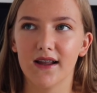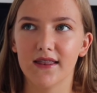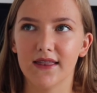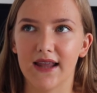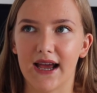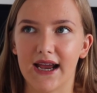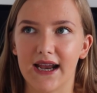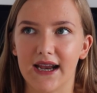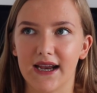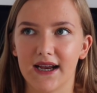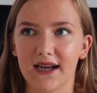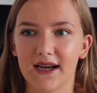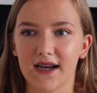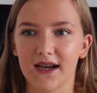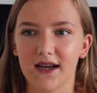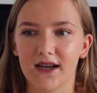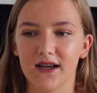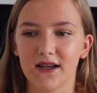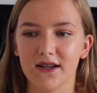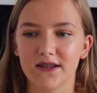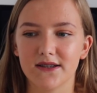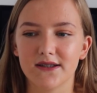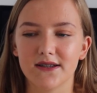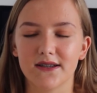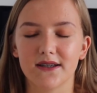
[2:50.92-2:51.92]
like
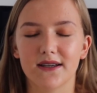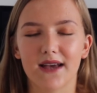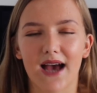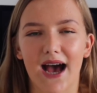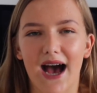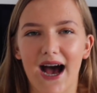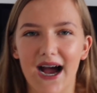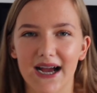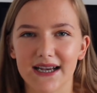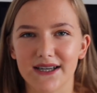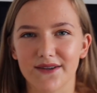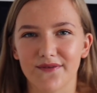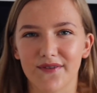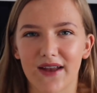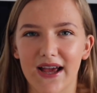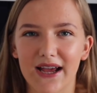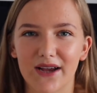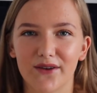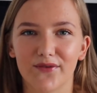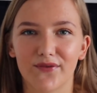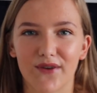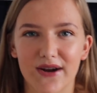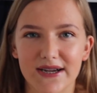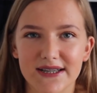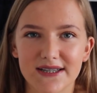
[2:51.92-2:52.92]

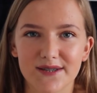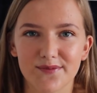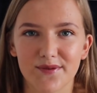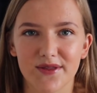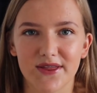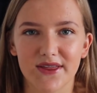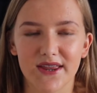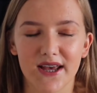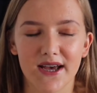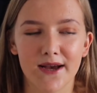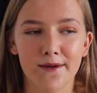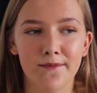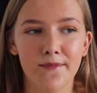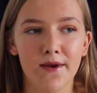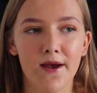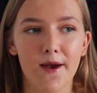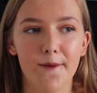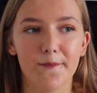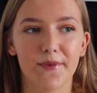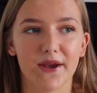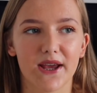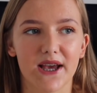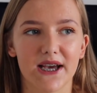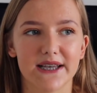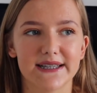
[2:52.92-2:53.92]
friends with them,
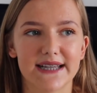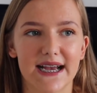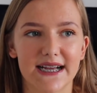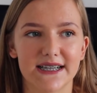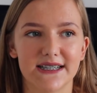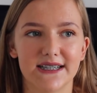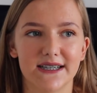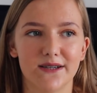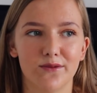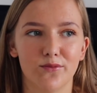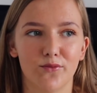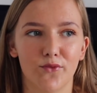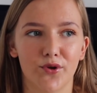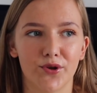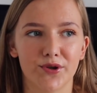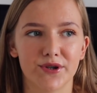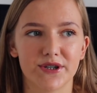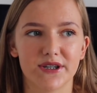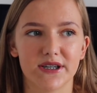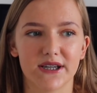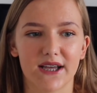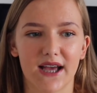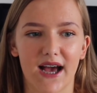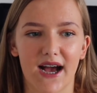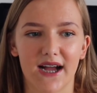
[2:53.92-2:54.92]
because I didn't
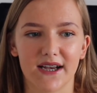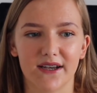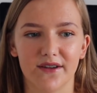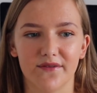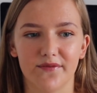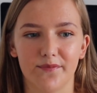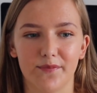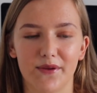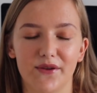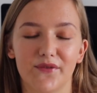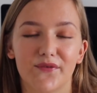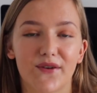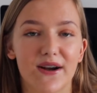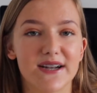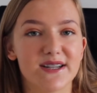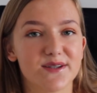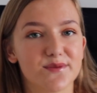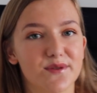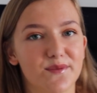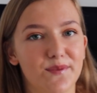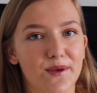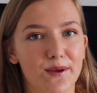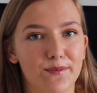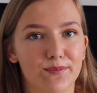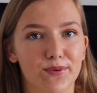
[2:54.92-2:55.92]
want to kind of be
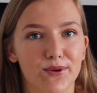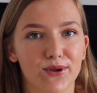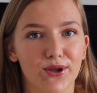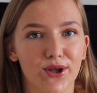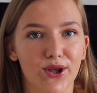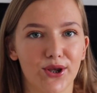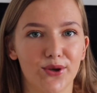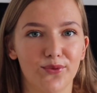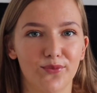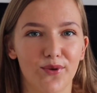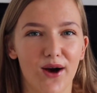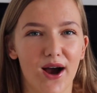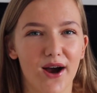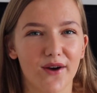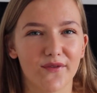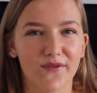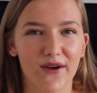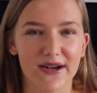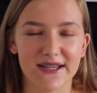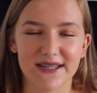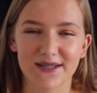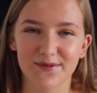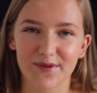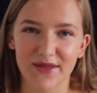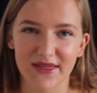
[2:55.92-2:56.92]
friends with people who were
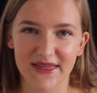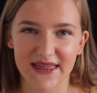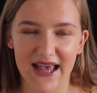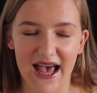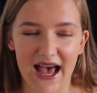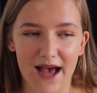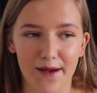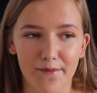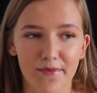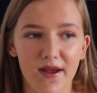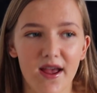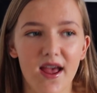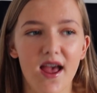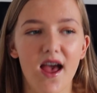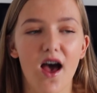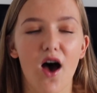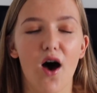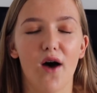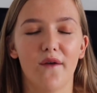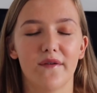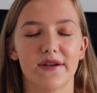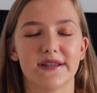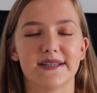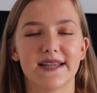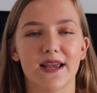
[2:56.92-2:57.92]
friends with them.
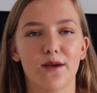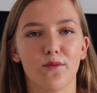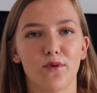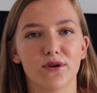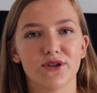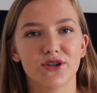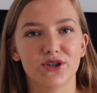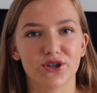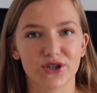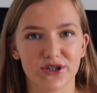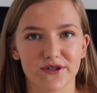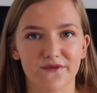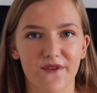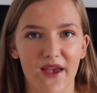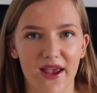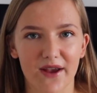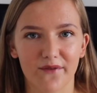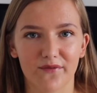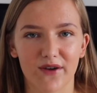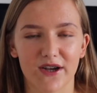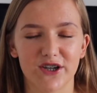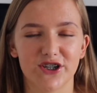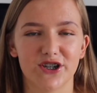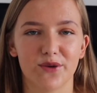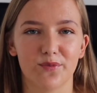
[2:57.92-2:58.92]
Obviously it wasn't just
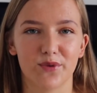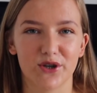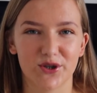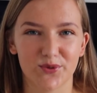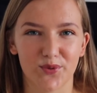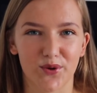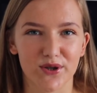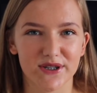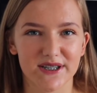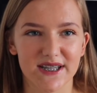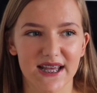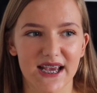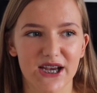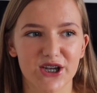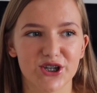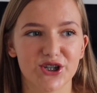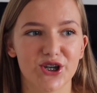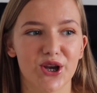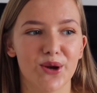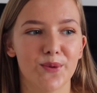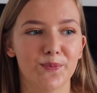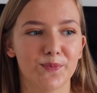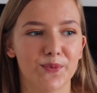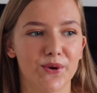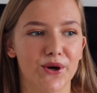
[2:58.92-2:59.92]
fake friendship which was the
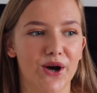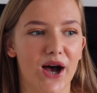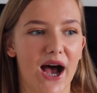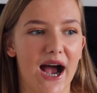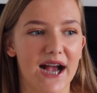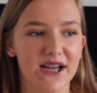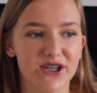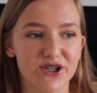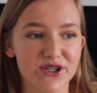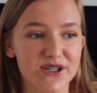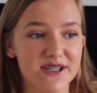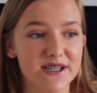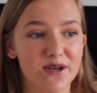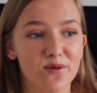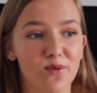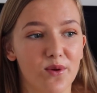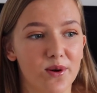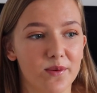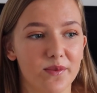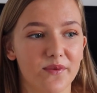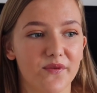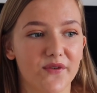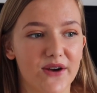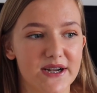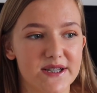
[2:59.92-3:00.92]
issue, but I just didn't
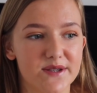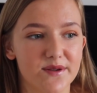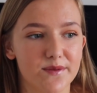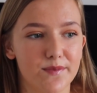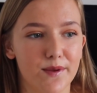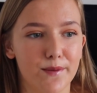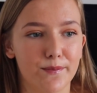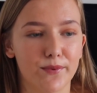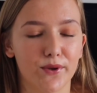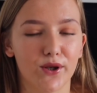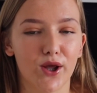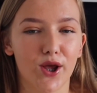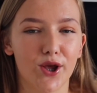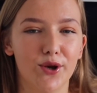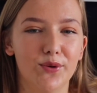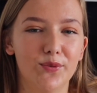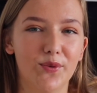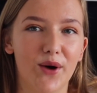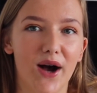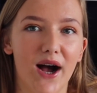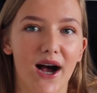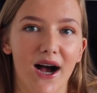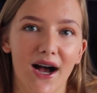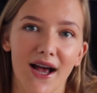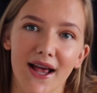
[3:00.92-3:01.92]
want to be friends with people who
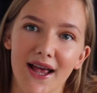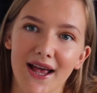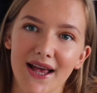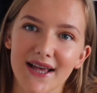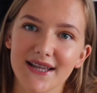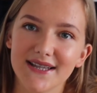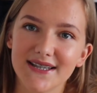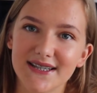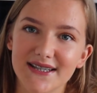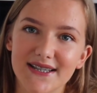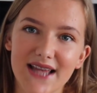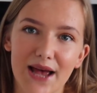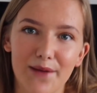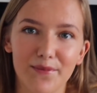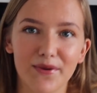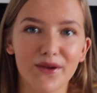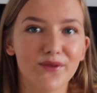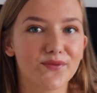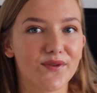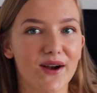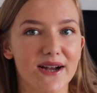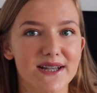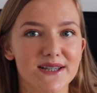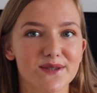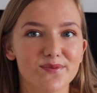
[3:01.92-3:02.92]
were
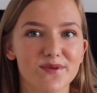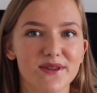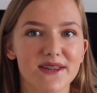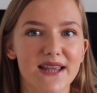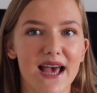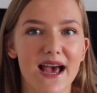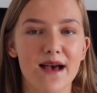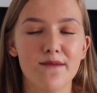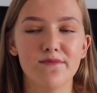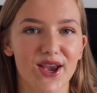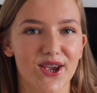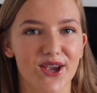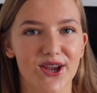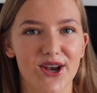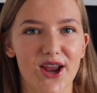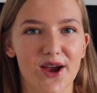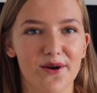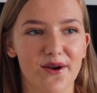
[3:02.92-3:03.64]
semi-friends with them. You